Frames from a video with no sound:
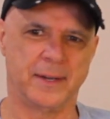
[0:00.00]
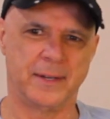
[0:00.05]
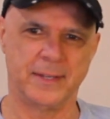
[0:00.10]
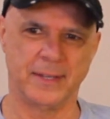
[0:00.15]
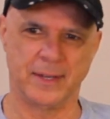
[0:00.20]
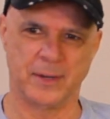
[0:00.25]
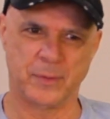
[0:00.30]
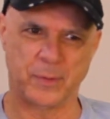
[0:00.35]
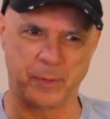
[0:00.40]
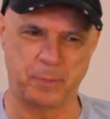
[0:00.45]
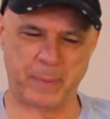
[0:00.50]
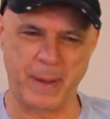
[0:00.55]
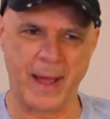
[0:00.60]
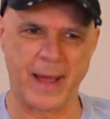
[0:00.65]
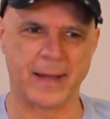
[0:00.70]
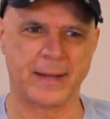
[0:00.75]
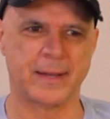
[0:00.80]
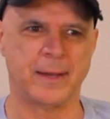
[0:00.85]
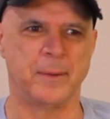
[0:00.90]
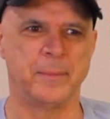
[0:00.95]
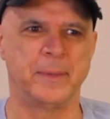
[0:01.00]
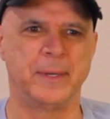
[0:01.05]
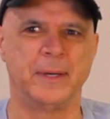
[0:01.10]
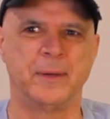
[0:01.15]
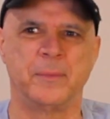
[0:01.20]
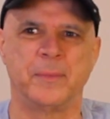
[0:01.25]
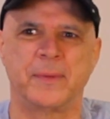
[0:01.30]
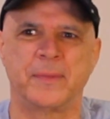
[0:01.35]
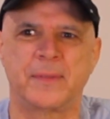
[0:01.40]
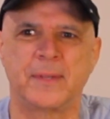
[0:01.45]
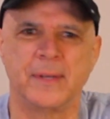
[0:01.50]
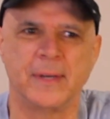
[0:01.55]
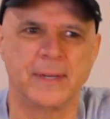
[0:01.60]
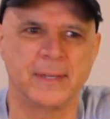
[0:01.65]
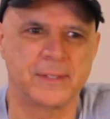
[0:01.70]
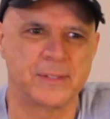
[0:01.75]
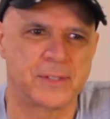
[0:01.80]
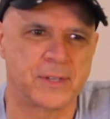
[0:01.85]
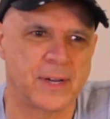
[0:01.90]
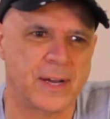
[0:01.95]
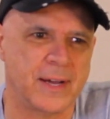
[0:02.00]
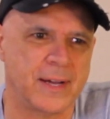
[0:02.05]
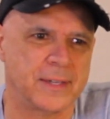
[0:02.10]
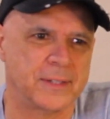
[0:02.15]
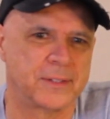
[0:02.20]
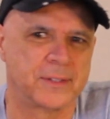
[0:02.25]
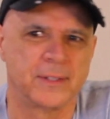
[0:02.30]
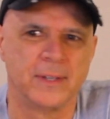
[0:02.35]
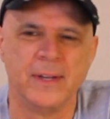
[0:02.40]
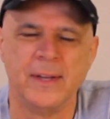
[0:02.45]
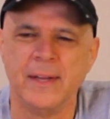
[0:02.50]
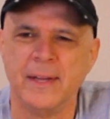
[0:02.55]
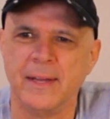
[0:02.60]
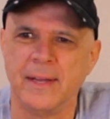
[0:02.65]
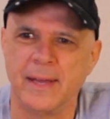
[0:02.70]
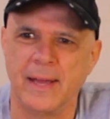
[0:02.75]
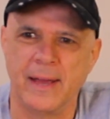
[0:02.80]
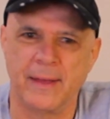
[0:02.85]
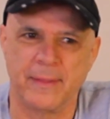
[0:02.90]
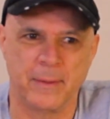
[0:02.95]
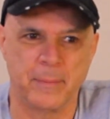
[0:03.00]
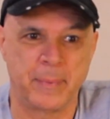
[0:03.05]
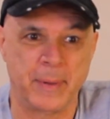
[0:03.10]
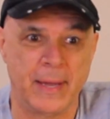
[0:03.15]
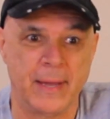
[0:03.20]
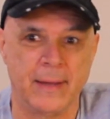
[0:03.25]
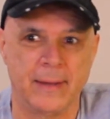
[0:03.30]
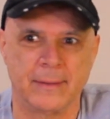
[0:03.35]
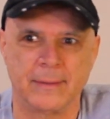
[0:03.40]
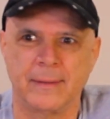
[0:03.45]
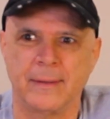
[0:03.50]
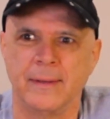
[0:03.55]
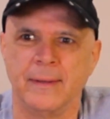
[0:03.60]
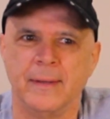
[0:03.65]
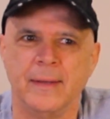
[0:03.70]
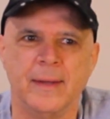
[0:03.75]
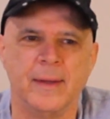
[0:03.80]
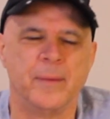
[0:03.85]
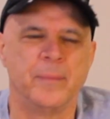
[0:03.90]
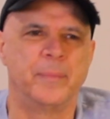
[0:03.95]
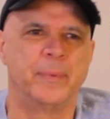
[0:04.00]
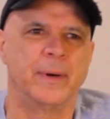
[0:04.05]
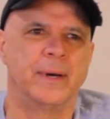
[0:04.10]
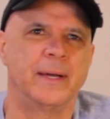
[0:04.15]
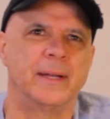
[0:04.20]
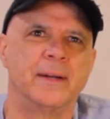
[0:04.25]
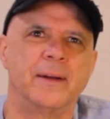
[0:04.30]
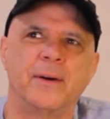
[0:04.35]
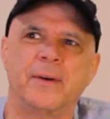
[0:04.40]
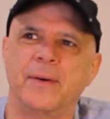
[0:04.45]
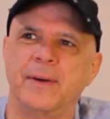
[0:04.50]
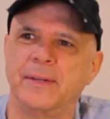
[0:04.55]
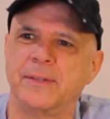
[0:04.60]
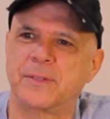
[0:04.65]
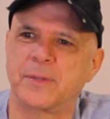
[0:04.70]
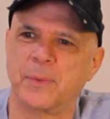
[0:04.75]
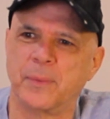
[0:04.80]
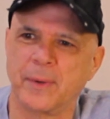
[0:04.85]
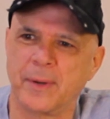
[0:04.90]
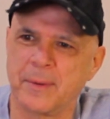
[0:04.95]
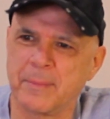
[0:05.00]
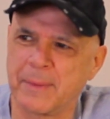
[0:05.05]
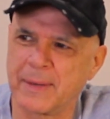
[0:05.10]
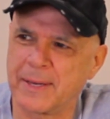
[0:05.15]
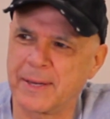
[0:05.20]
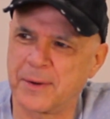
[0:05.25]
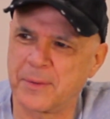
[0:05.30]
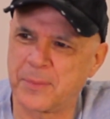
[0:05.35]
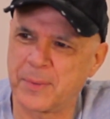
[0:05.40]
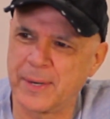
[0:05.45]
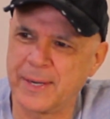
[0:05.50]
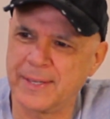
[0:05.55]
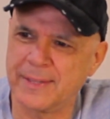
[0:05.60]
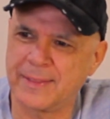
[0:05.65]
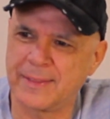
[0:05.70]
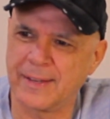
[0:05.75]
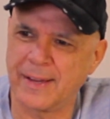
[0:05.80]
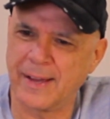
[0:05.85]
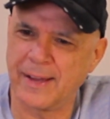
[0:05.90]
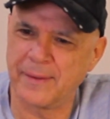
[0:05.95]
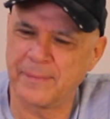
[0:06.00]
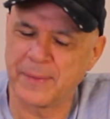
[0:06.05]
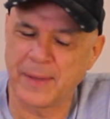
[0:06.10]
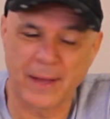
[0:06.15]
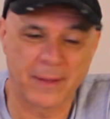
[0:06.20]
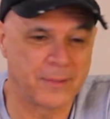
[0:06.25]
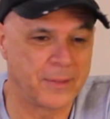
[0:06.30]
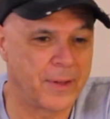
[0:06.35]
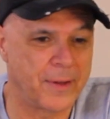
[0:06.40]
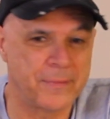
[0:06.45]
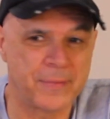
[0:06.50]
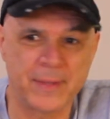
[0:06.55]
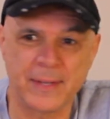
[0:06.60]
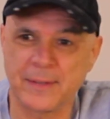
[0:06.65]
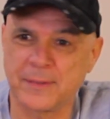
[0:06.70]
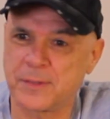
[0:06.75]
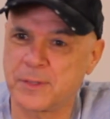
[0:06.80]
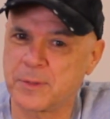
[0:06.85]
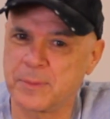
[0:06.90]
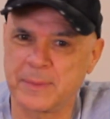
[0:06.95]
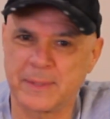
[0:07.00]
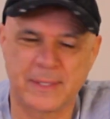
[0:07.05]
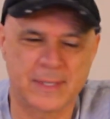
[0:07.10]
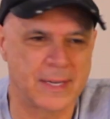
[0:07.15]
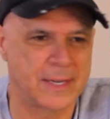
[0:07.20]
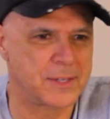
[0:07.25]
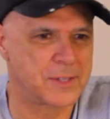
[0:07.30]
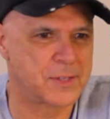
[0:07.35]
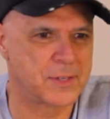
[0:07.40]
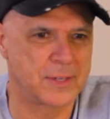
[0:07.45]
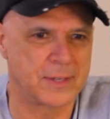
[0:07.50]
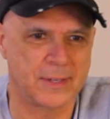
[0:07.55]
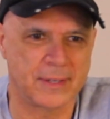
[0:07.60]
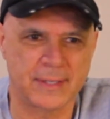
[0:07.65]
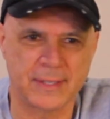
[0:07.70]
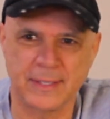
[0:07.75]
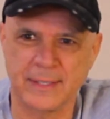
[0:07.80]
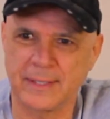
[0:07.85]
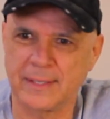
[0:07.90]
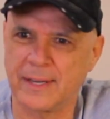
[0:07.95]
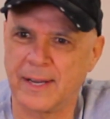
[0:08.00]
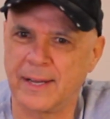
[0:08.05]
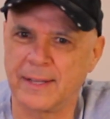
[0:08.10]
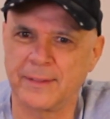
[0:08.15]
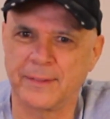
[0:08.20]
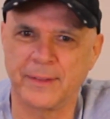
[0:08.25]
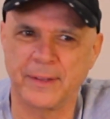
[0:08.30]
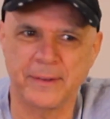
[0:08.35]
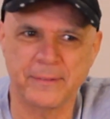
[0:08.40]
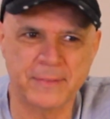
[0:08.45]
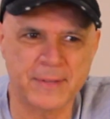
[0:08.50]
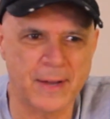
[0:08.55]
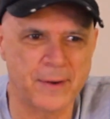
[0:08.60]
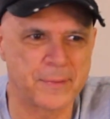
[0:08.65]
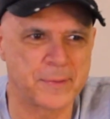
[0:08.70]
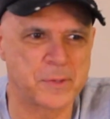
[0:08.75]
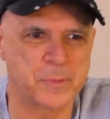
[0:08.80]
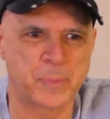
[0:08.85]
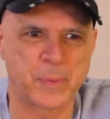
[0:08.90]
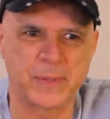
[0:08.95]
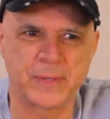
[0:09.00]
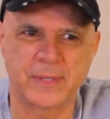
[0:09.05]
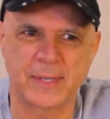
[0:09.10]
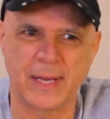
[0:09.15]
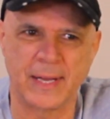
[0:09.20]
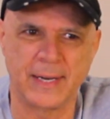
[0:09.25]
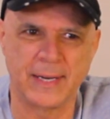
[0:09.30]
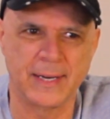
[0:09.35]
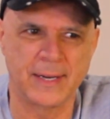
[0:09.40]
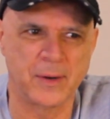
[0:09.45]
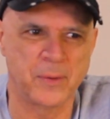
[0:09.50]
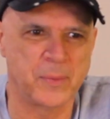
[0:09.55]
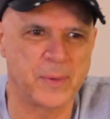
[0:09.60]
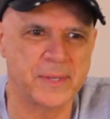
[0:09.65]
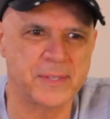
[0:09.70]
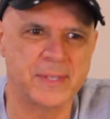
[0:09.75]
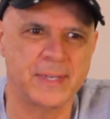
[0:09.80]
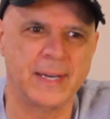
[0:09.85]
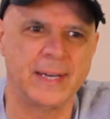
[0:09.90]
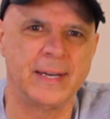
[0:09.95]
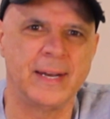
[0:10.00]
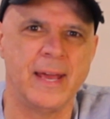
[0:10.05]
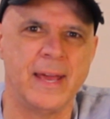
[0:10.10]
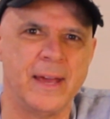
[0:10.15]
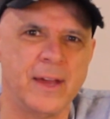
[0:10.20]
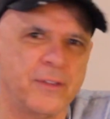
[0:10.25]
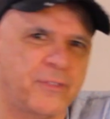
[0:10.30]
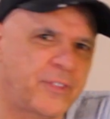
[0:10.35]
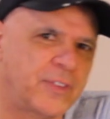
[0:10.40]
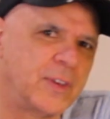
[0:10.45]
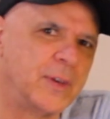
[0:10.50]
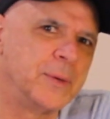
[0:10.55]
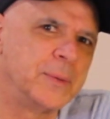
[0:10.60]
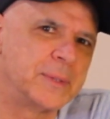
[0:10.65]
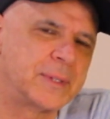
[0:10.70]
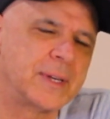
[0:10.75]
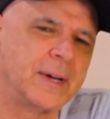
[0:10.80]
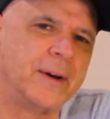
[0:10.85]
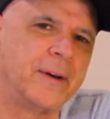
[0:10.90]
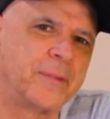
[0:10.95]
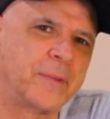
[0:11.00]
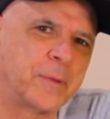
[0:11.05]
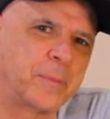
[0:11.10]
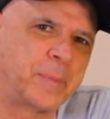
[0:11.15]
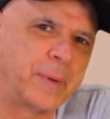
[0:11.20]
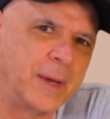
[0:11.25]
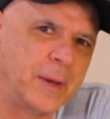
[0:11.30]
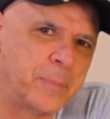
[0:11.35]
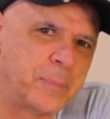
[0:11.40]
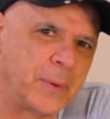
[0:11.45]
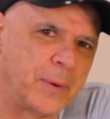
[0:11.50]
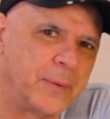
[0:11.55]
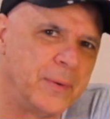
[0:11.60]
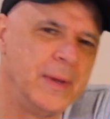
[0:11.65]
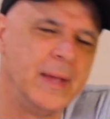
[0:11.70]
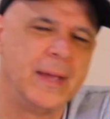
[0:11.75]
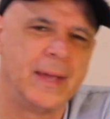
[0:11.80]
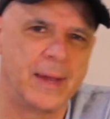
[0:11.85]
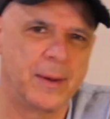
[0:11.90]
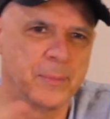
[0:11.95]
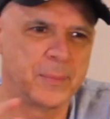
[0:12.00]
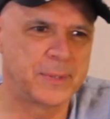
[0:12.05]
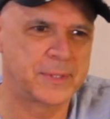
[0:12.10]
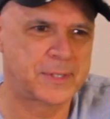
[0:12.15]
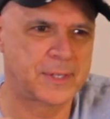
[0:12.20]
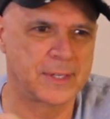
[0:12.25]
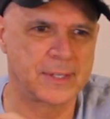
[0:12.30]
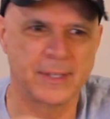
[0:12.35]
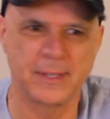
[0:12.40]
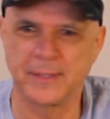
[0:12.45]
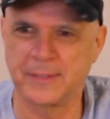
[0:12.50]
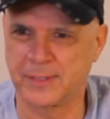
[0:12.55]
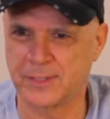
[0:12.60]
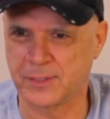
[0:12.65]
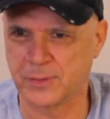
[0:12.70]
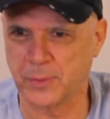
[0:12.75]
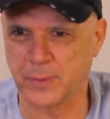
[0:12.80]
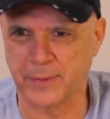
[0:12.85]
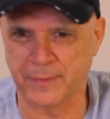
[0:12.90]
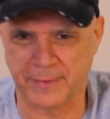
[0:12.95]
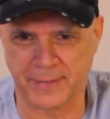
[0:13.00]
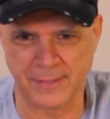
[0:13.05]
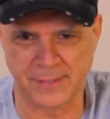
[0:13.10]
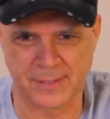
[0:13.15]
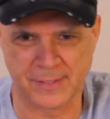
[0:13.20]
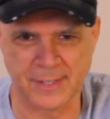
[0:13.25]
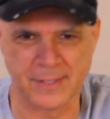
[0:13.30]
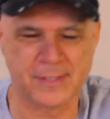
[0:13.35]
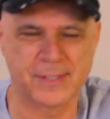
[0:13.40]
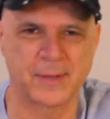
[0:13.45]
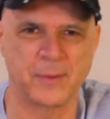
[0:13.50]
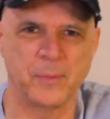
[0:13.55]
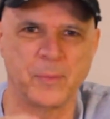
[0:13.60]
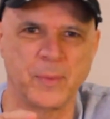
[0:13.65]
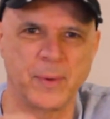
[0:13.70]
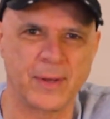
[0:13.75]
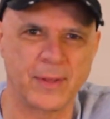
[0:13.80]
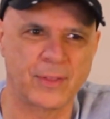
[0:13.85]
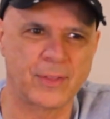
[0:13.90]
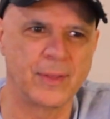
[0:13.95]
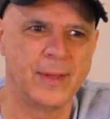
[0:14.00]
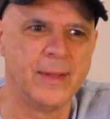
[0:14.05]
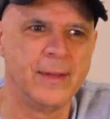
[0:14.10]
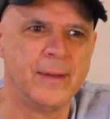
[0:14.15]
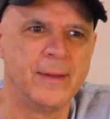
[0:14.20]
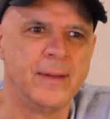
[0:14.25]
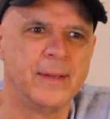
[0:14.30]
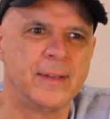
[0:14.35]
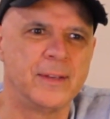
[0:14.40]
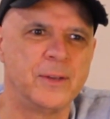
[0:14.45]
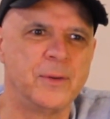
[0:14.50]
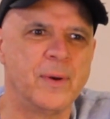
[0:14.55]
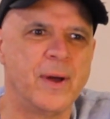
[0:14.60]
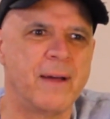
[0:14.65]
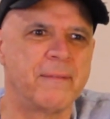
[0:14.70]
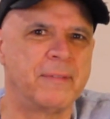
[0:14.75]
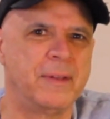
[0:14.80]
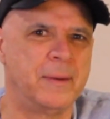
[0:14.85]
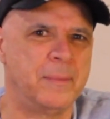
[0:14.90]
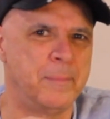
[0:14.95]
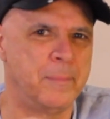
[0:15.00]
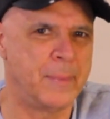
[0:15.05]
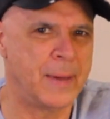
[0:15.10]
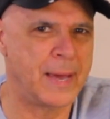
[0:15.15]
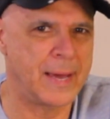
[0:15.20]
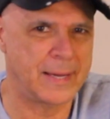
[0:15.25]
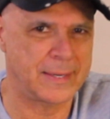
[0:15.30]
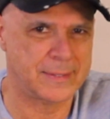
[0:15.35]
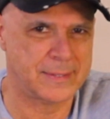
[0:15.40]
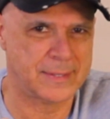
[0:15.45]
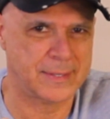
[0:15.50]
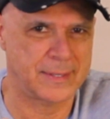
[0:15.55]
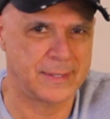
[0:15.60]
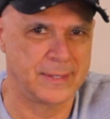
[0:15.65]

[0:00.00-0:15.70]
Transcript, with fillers: You know, with Pat coming in with uh, Josh and the band. But all right, so what am I going to rate that? I love the instrumentation on it. I loved how it was presented. It wasn't an FU to other people, in which it is sort of consistent with you haven't met